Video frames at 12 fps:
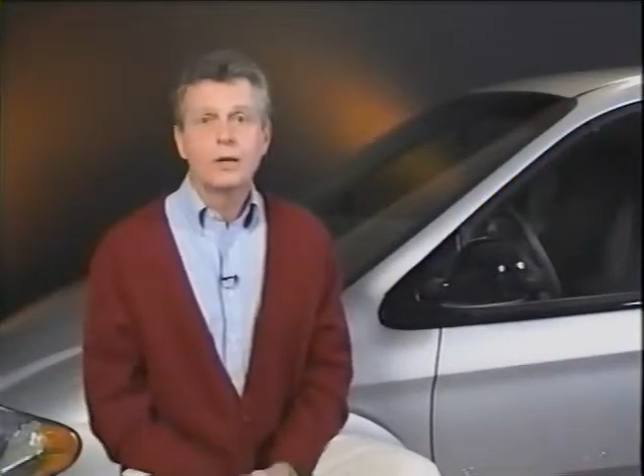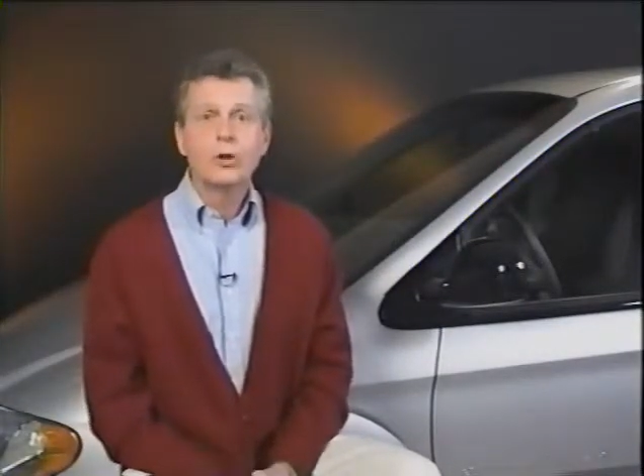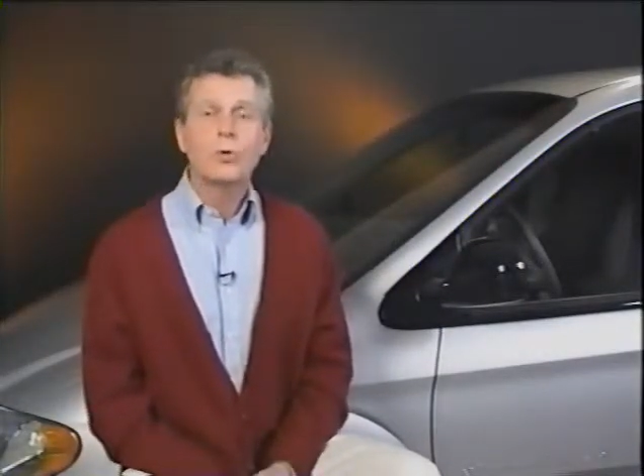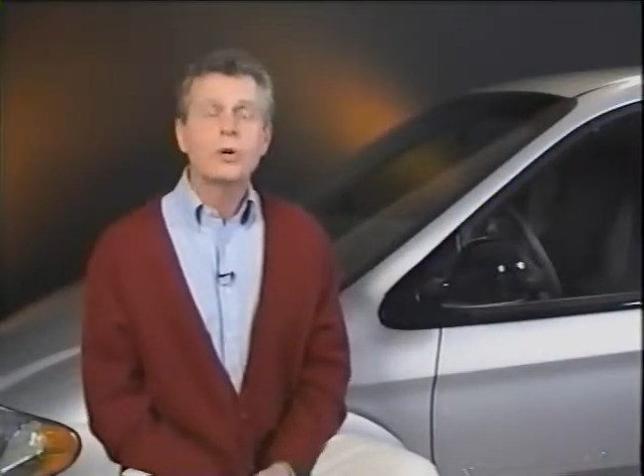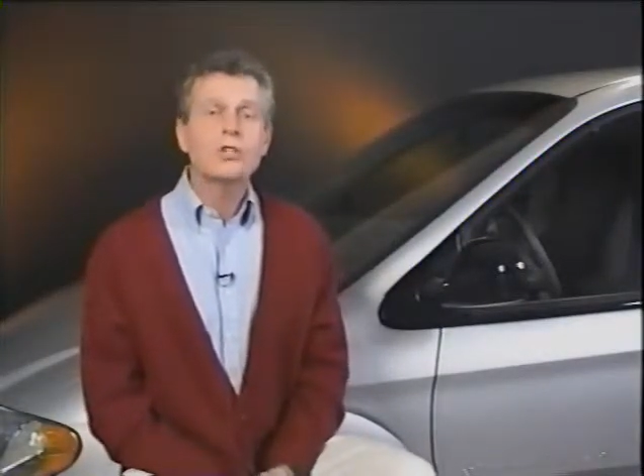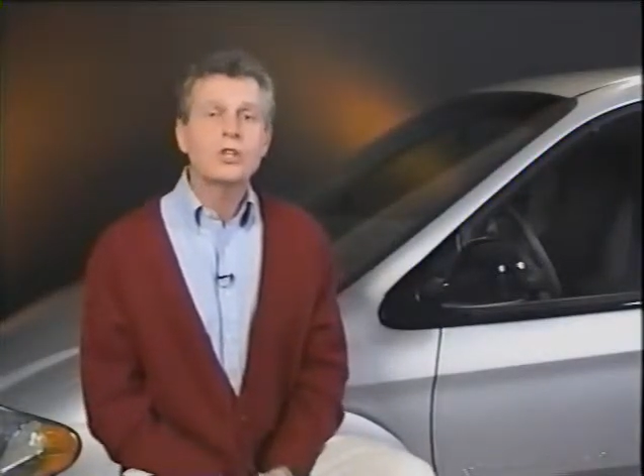
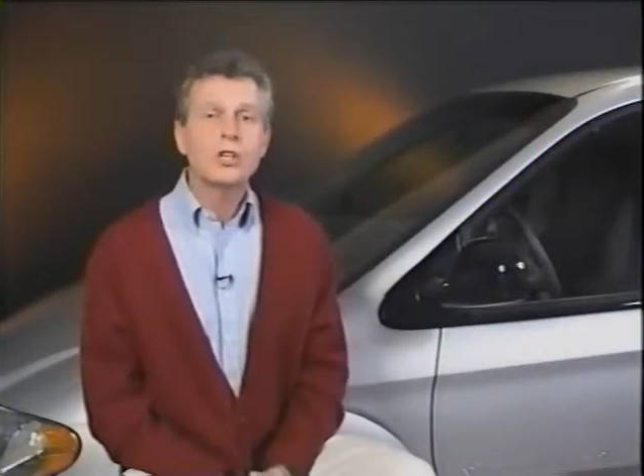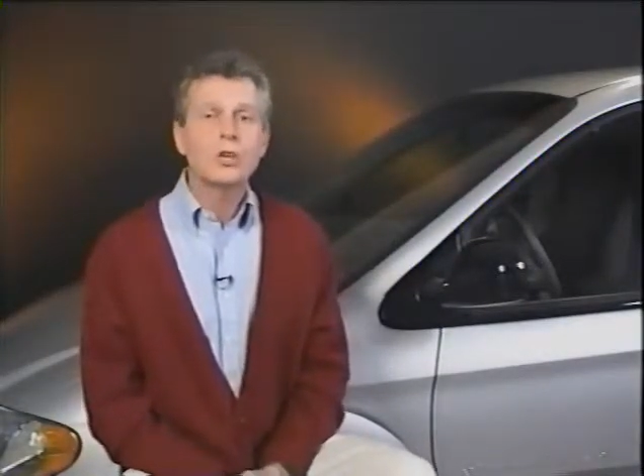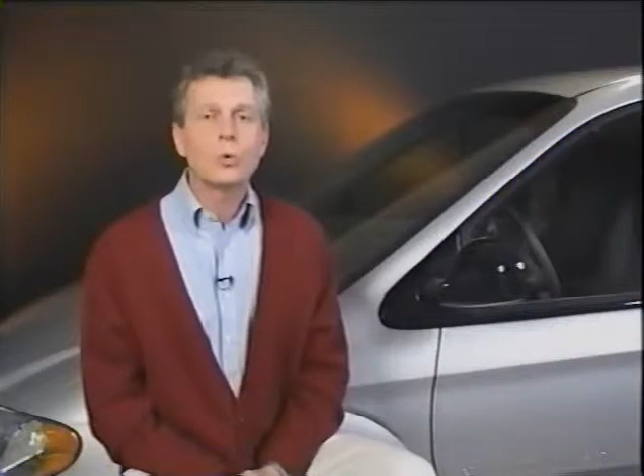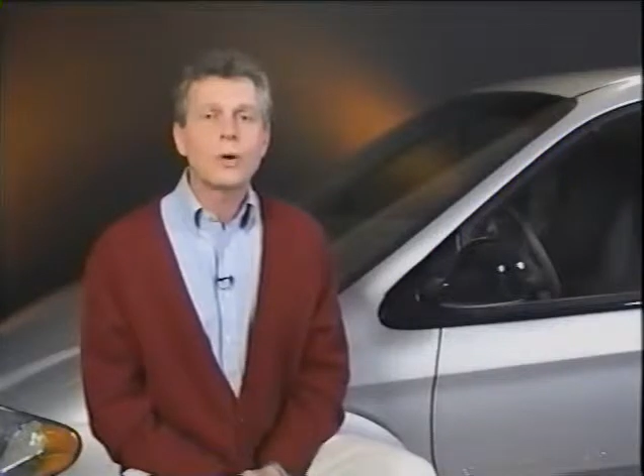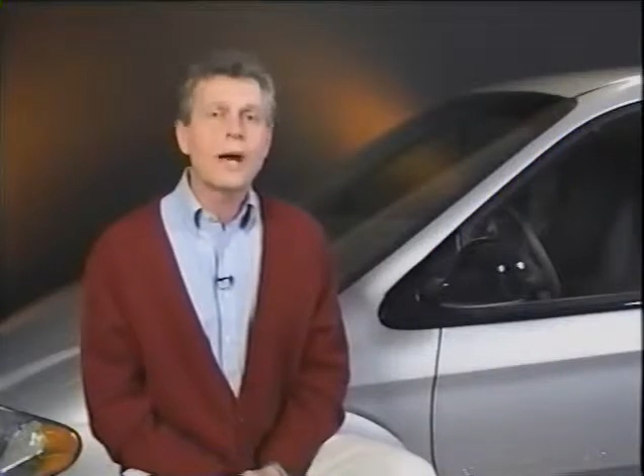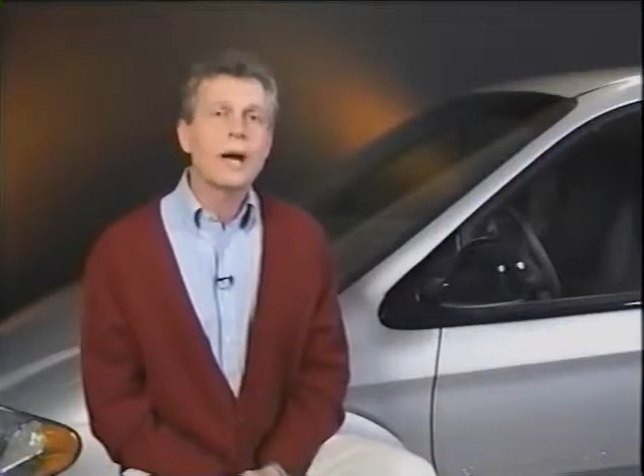increasing
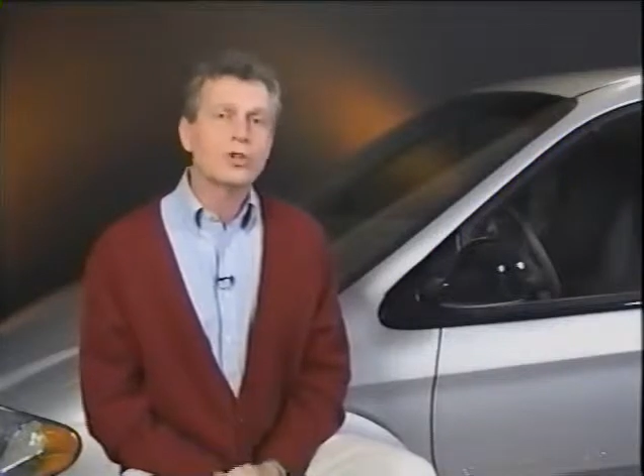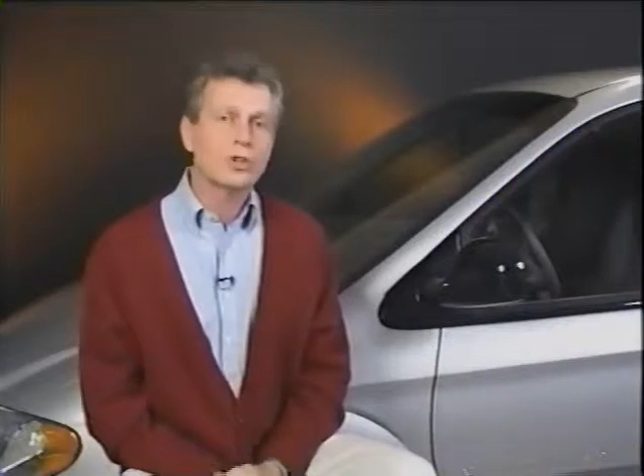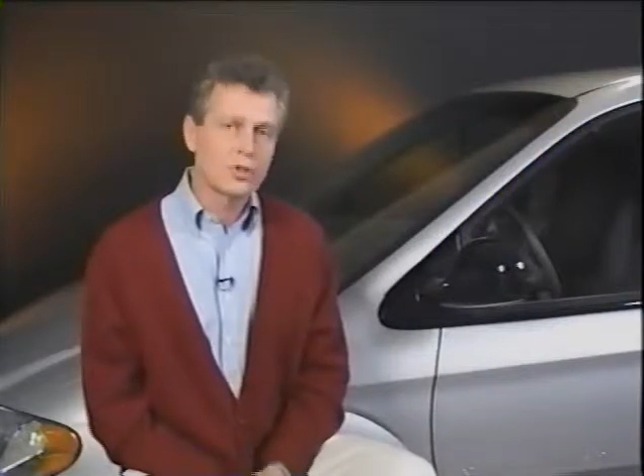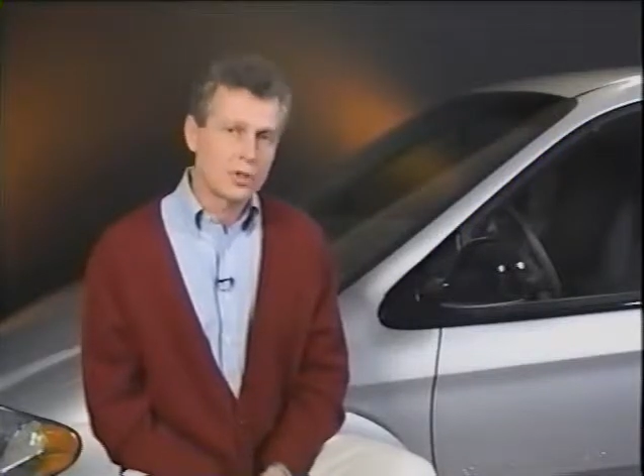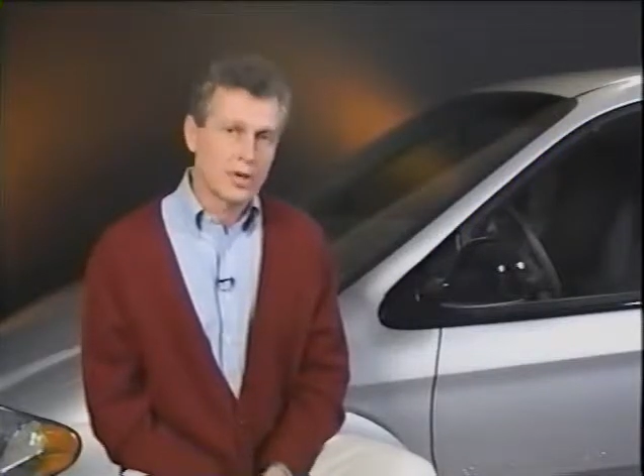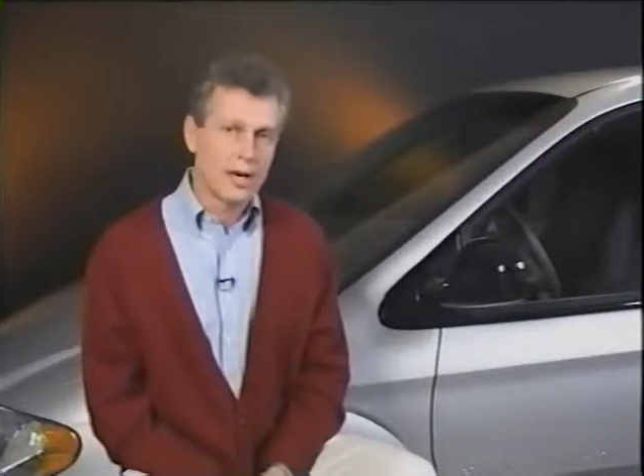your
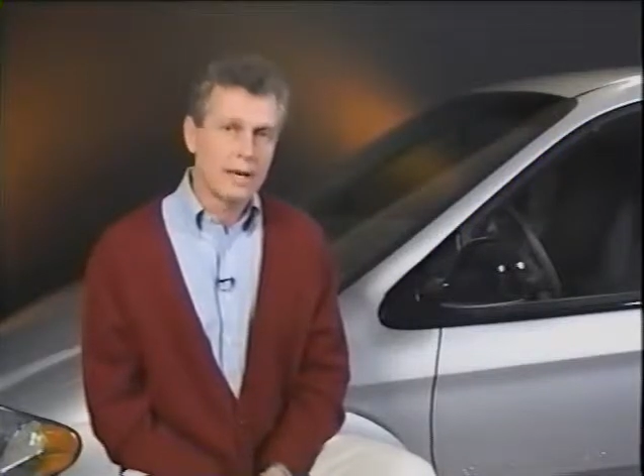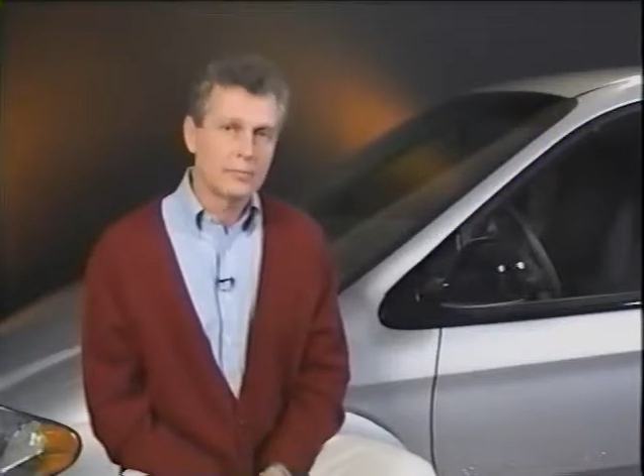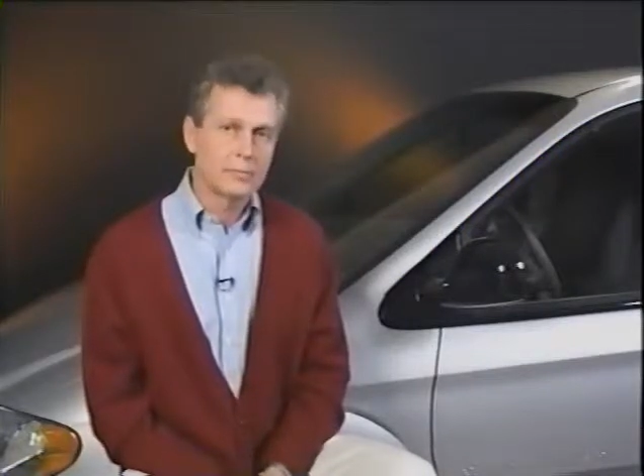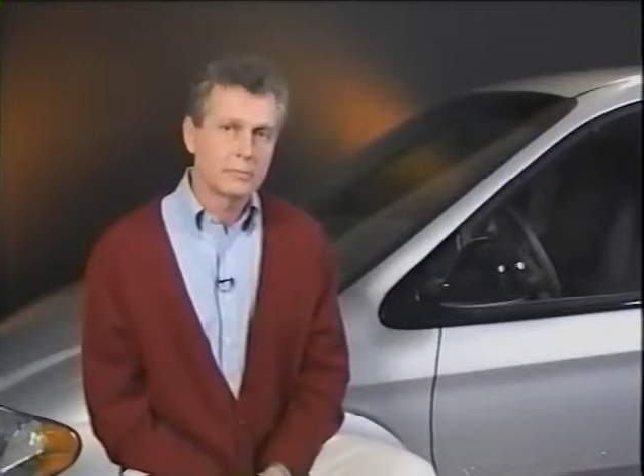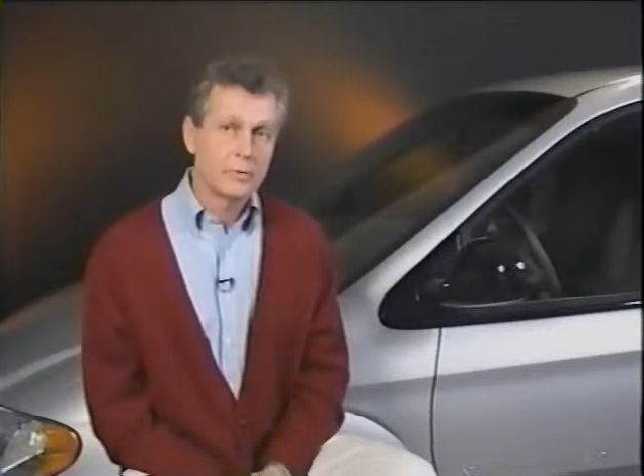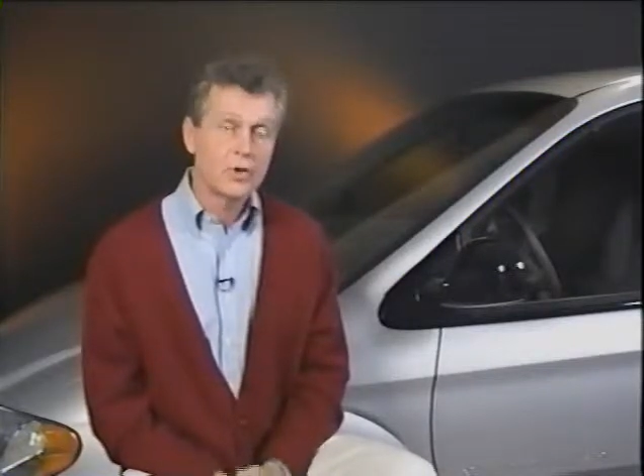reaction time,